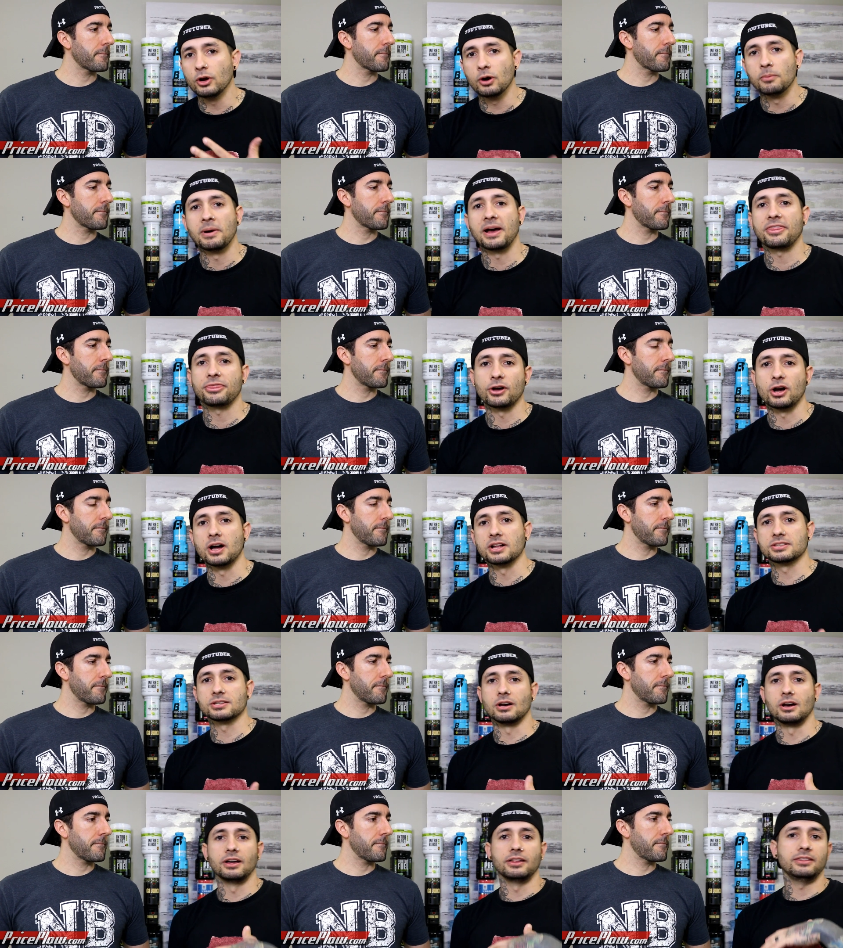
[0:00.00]
Speaker 1: know my
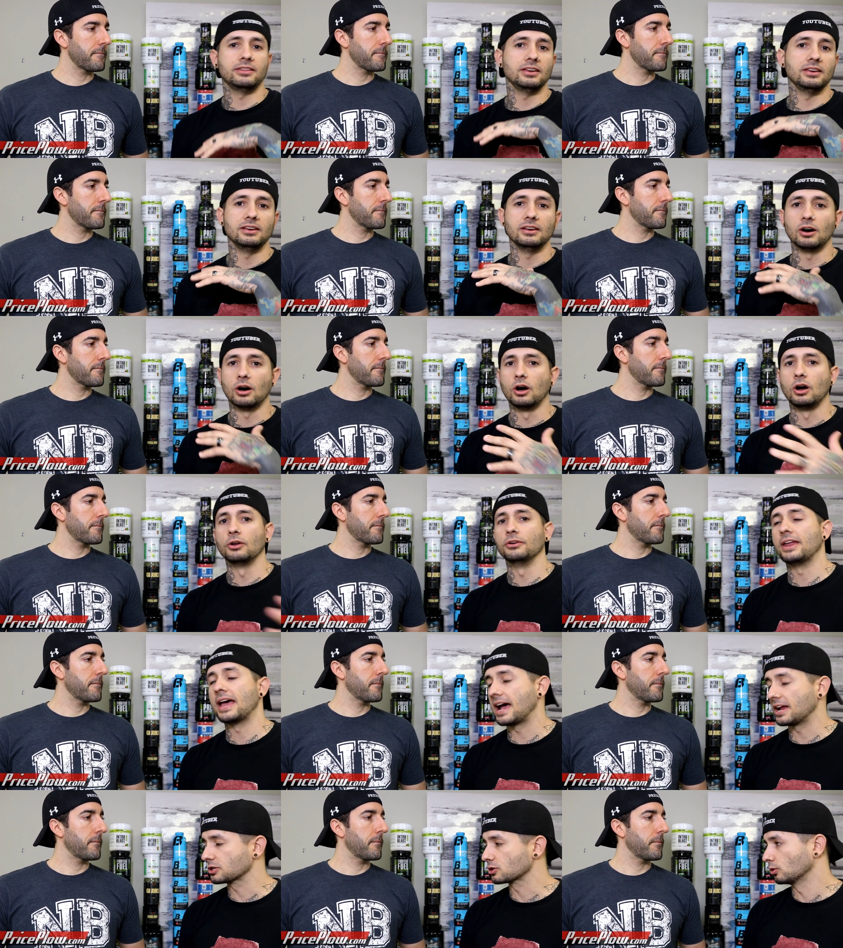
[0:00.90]
thoughts on the all
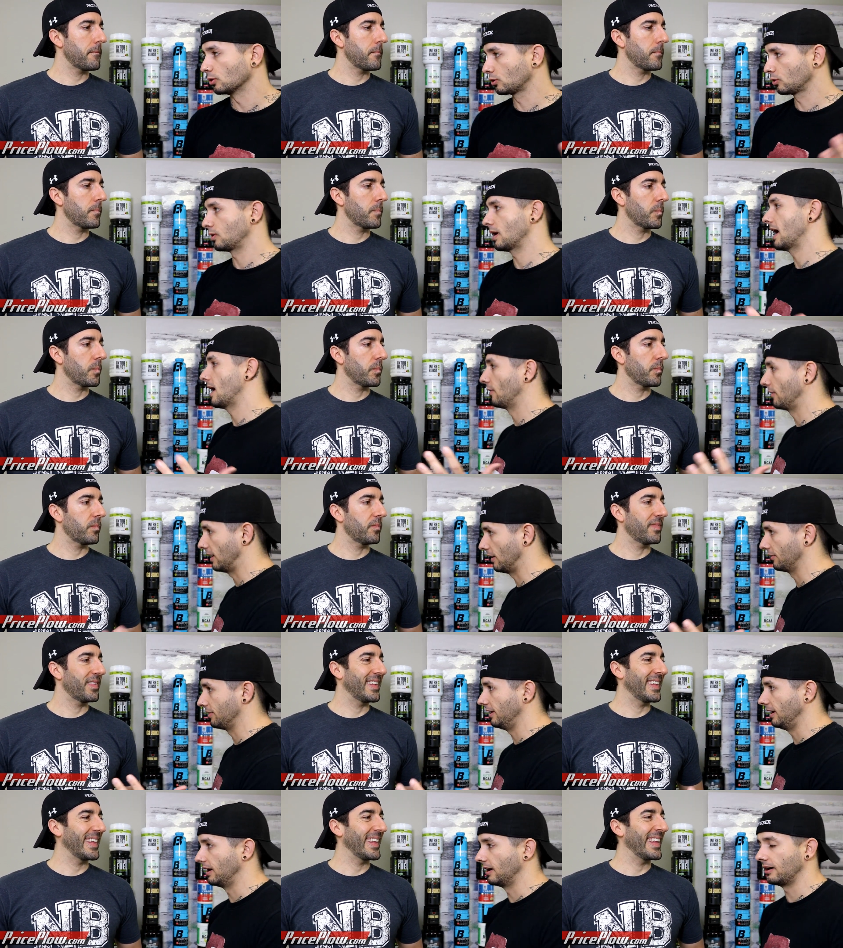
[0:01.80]
natural crowd
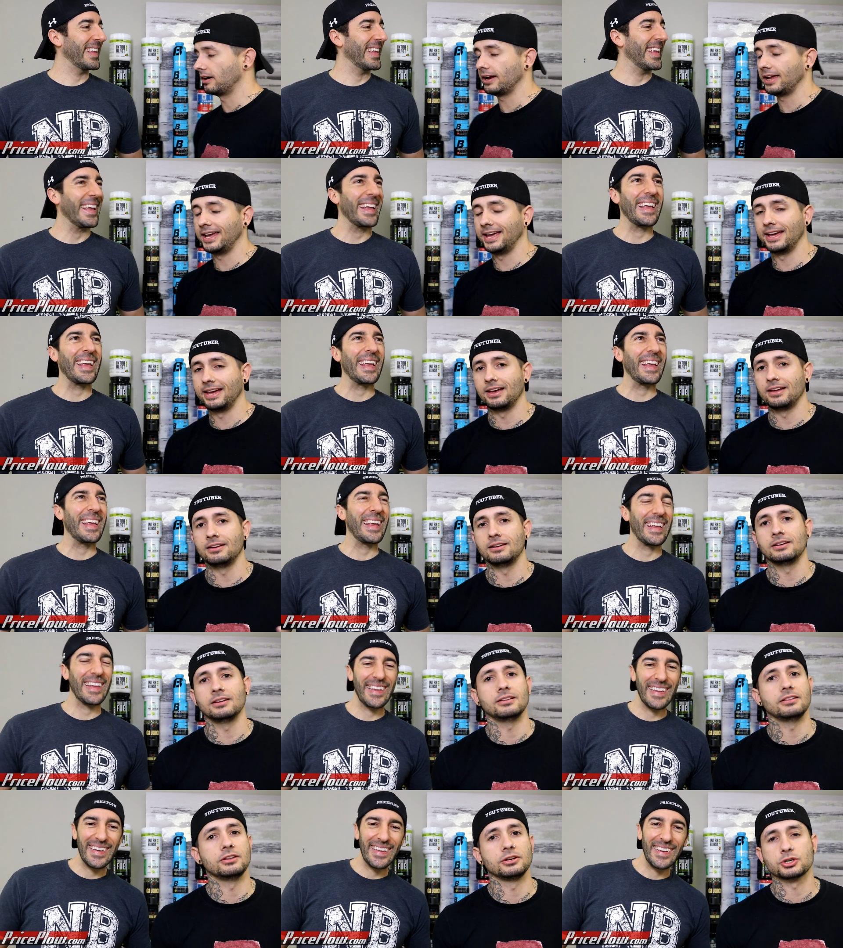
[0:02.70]
out there
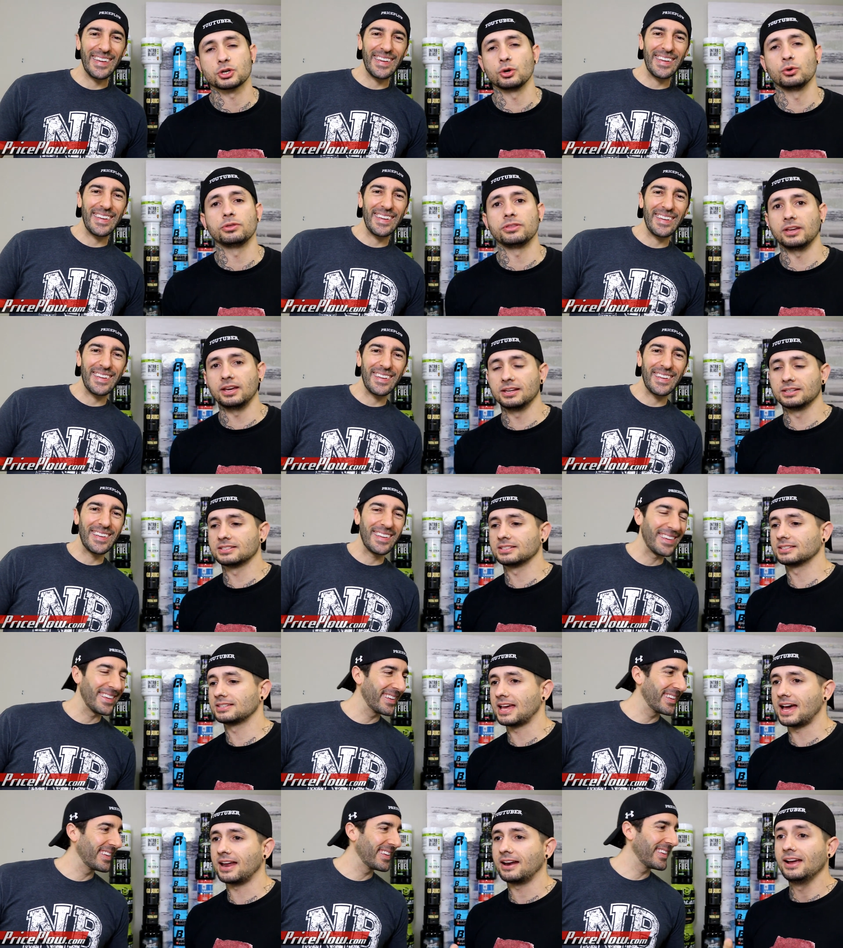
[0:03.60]
and the truth is is
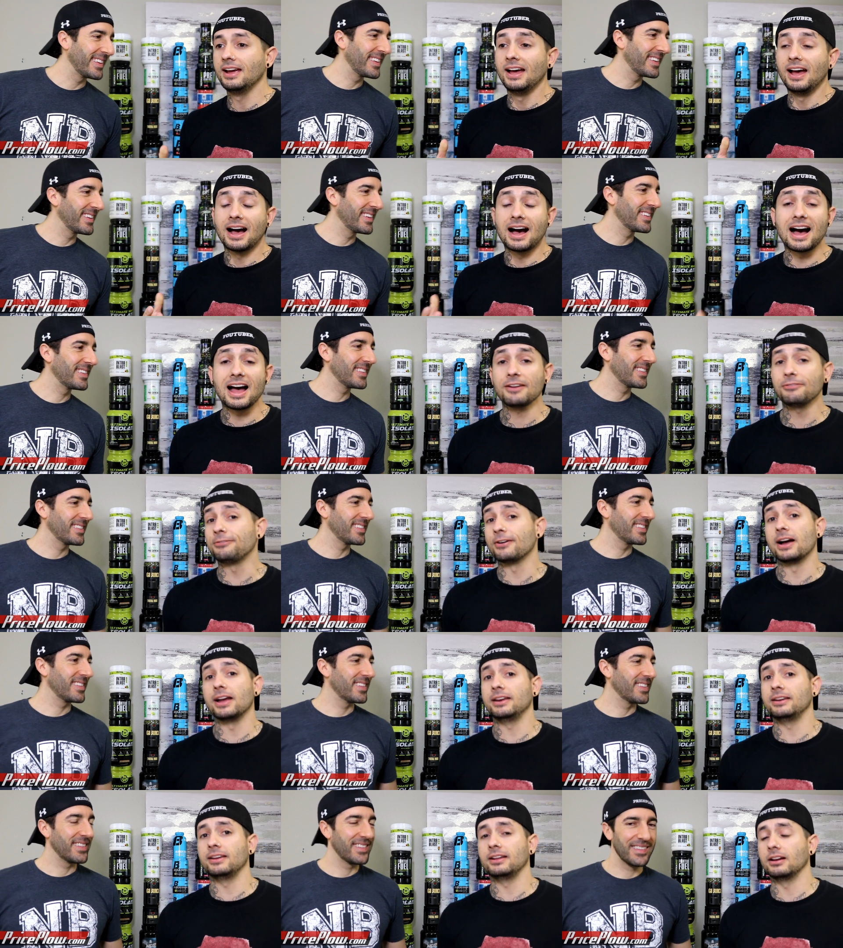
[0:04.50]
that i
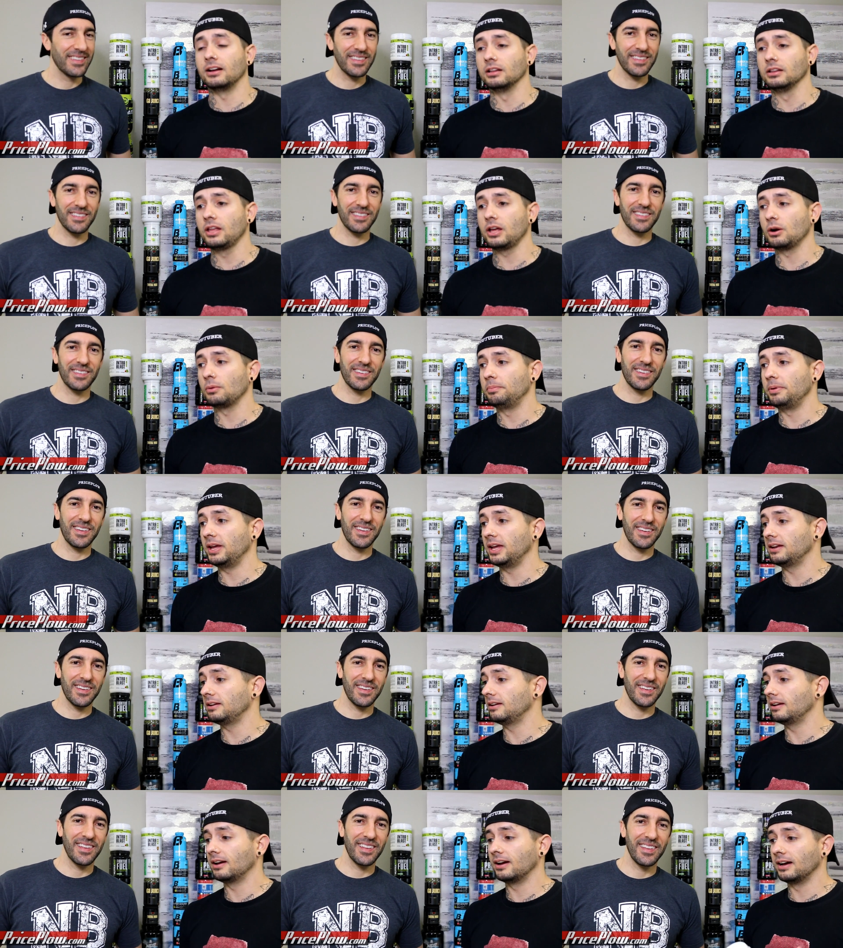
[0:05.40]
find it a little
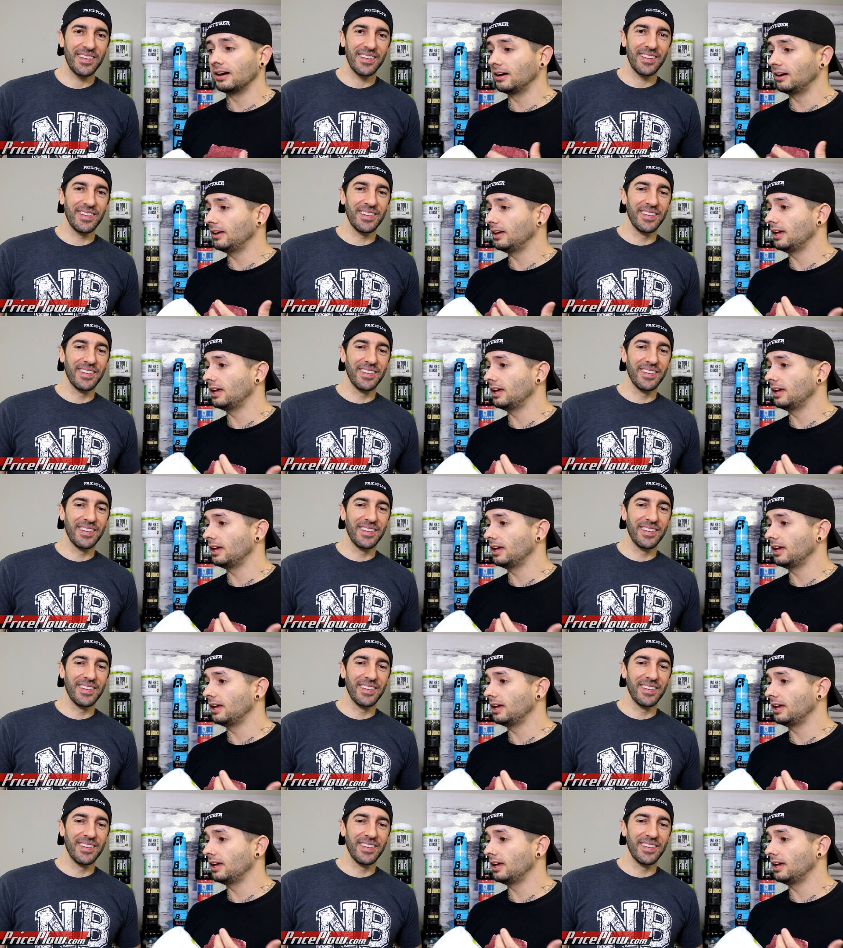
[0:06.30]
bit uh,